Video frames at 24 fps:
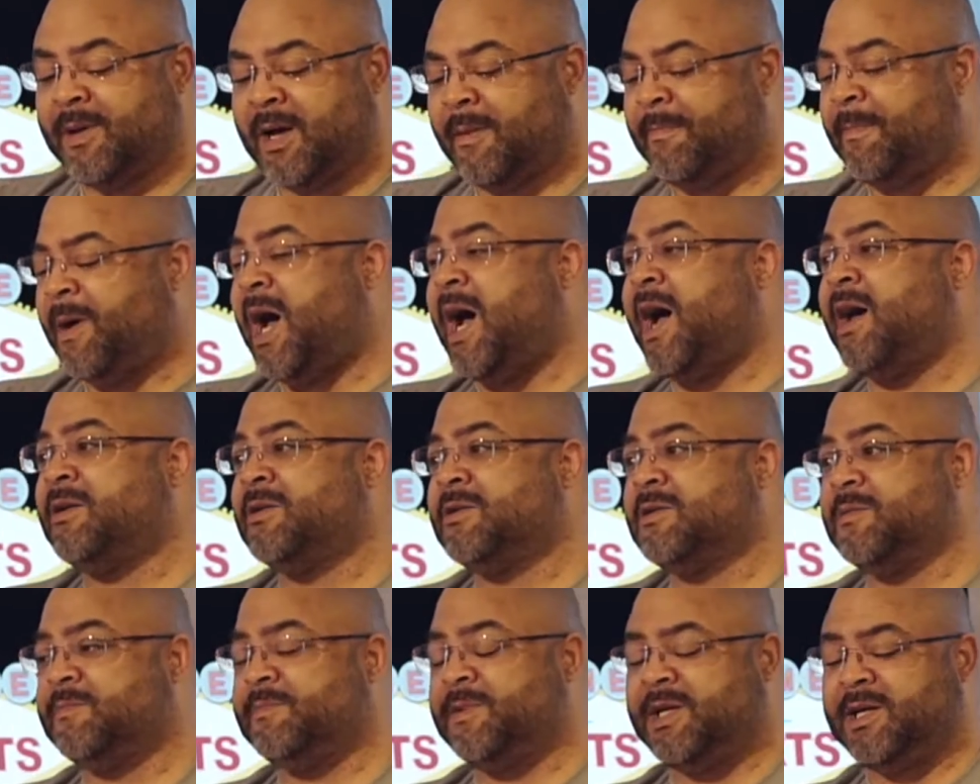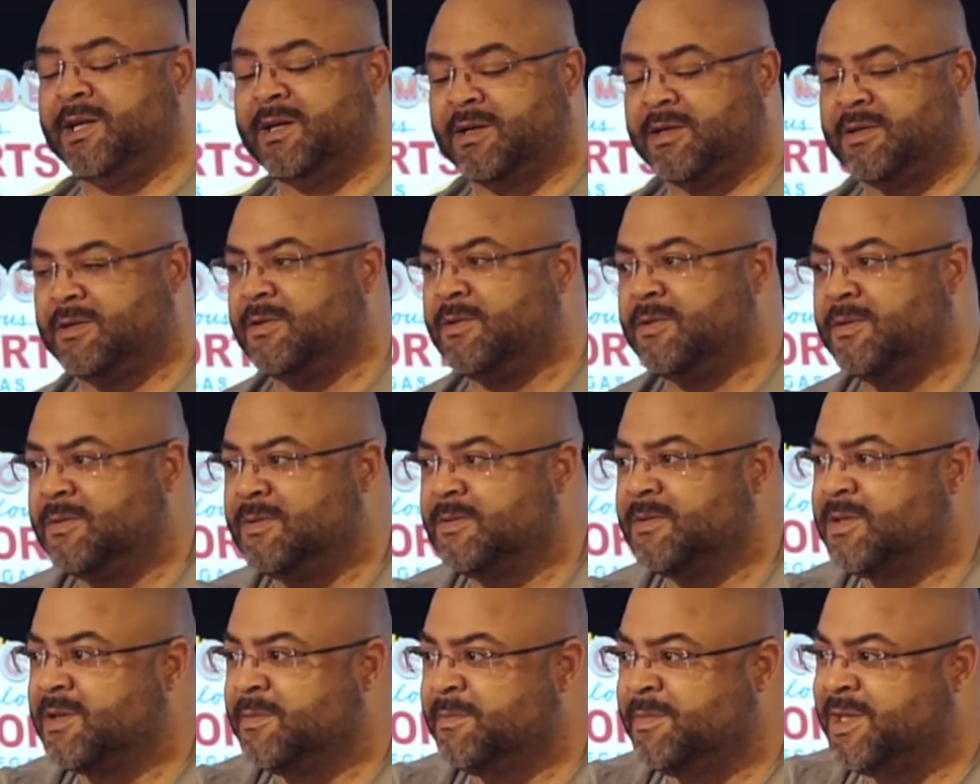I'm honored to be here, dude.
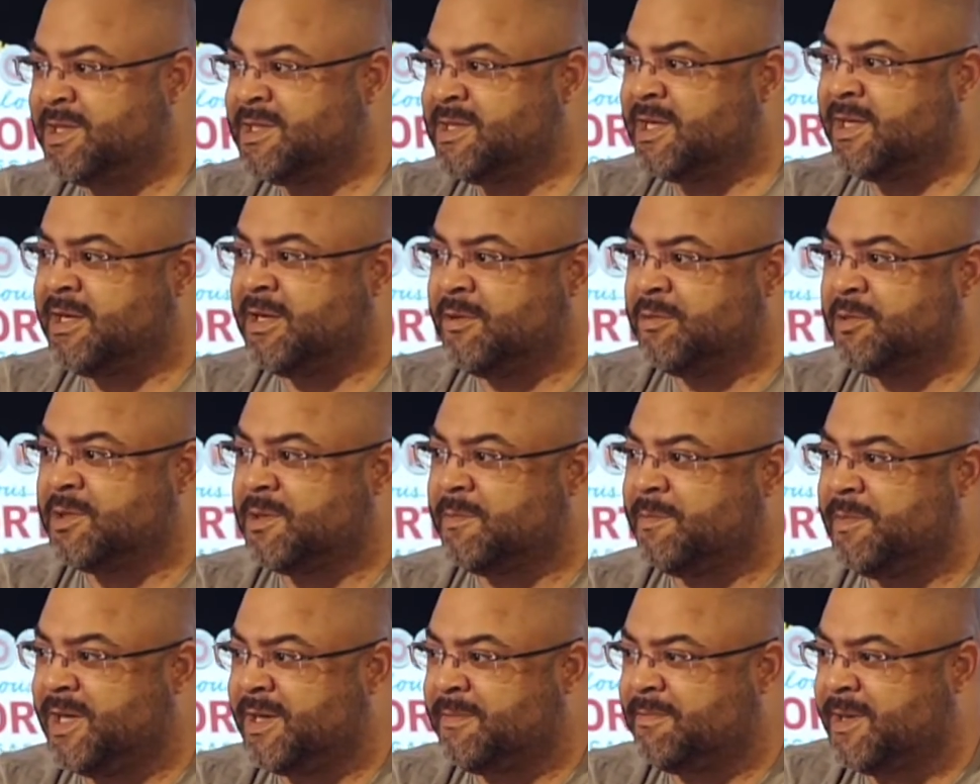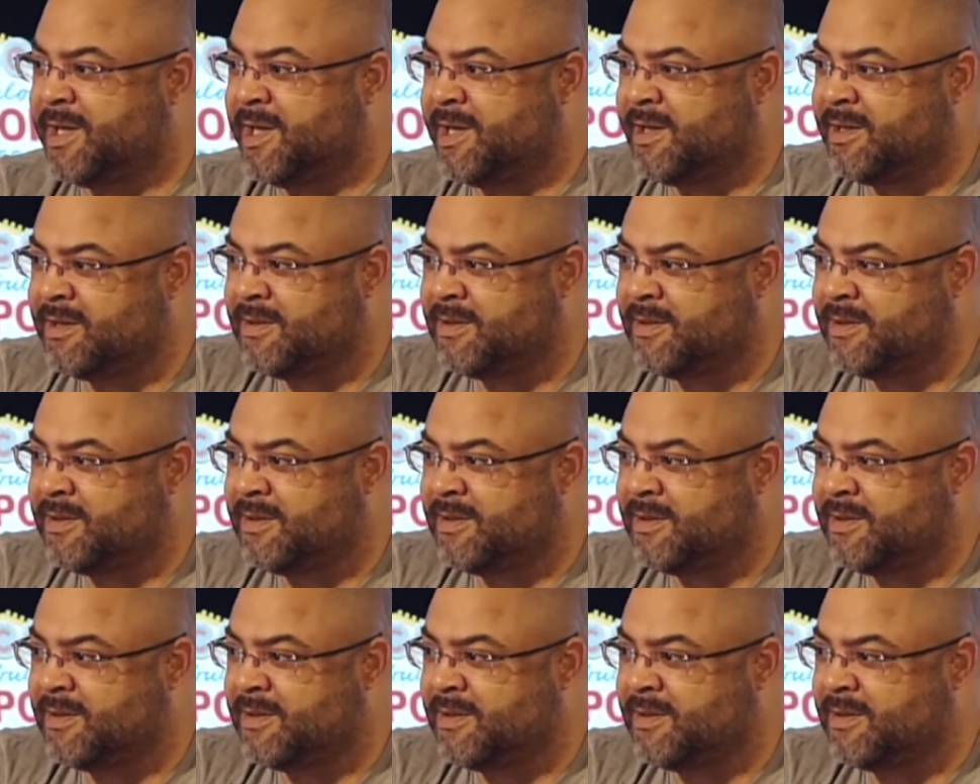To you, be sitting here with the big man.